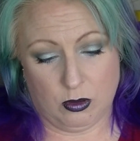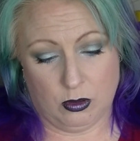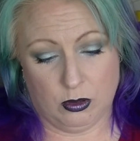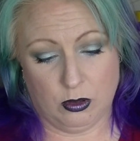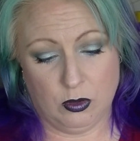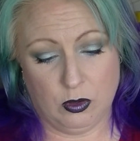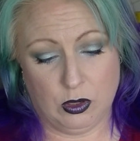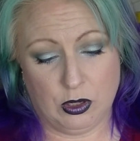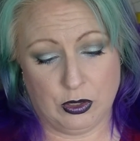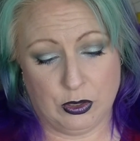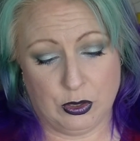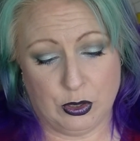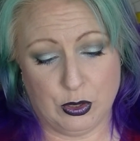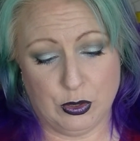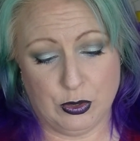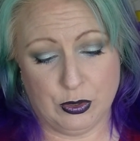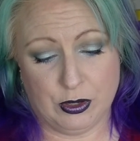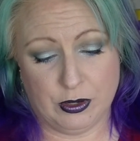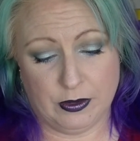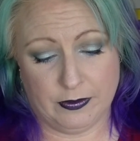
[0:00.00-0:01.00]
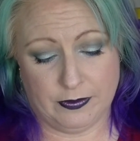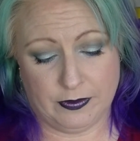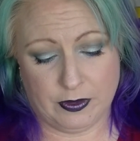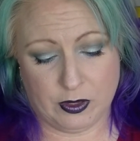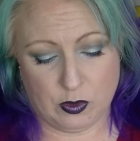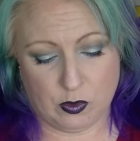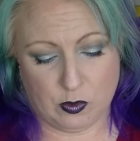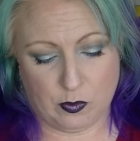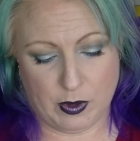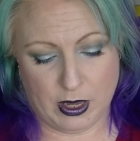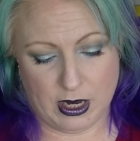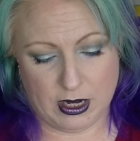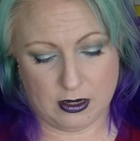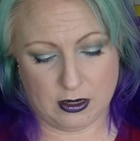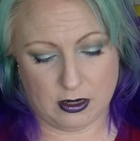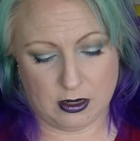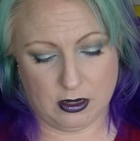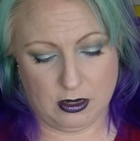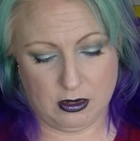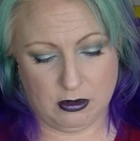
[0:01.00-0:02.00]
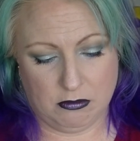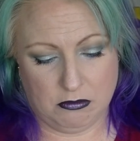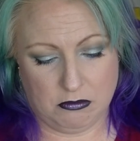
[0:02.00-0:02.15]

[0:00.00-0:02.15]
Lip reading: Look Good, Feel Better